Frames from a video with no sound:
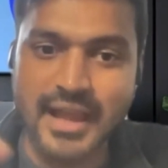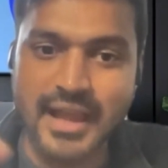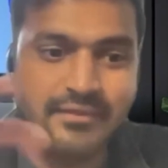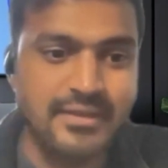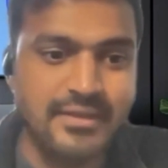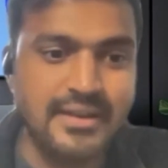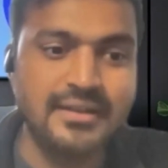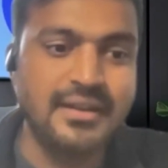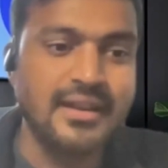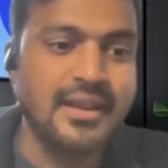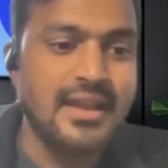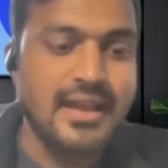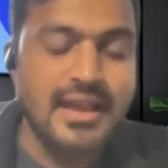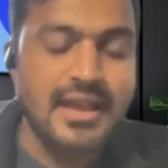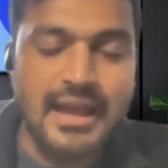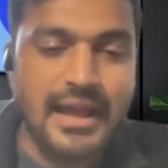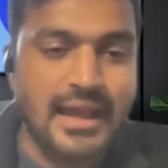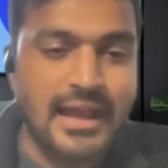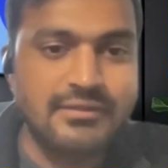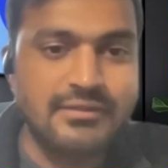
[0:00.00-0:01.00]
I
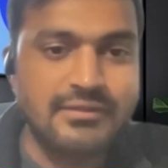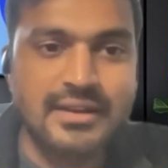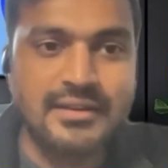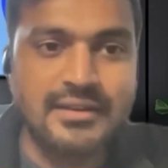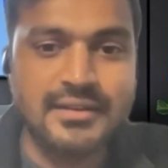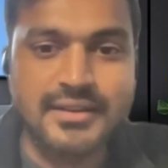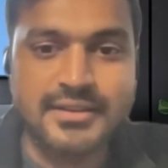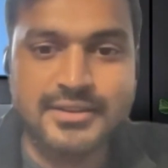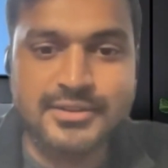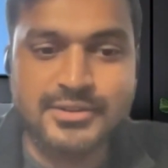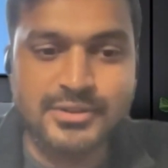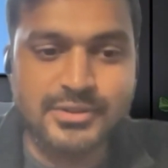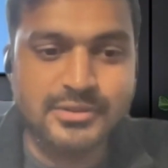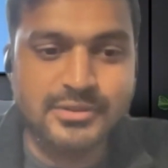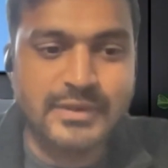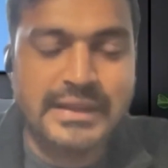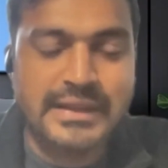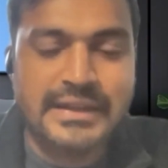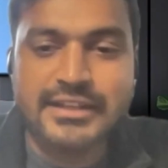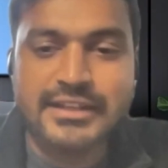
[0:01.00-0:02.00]
will
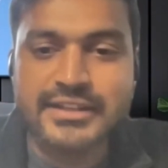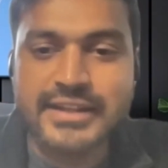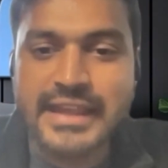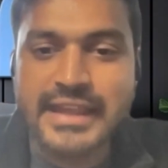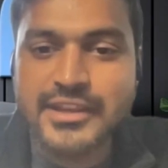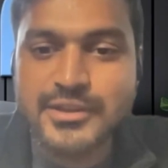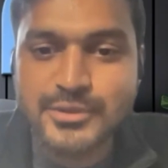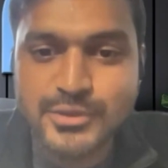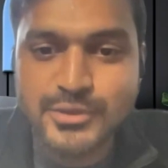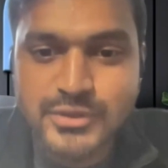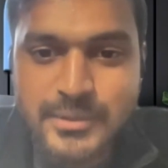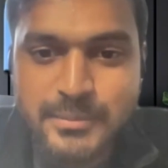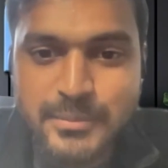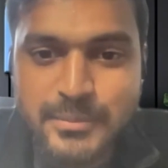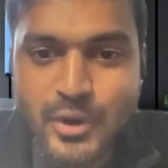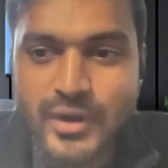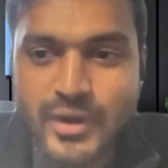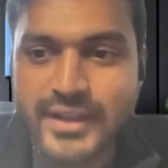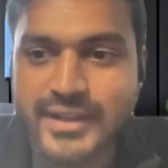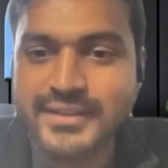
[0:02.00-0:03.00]
quickly take you through the
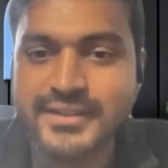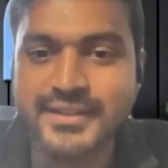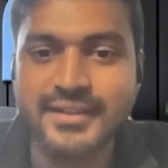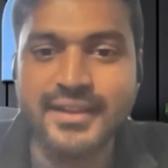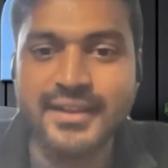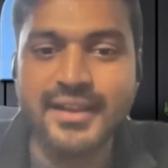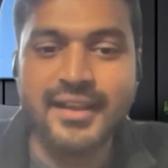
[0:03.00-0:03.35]
product.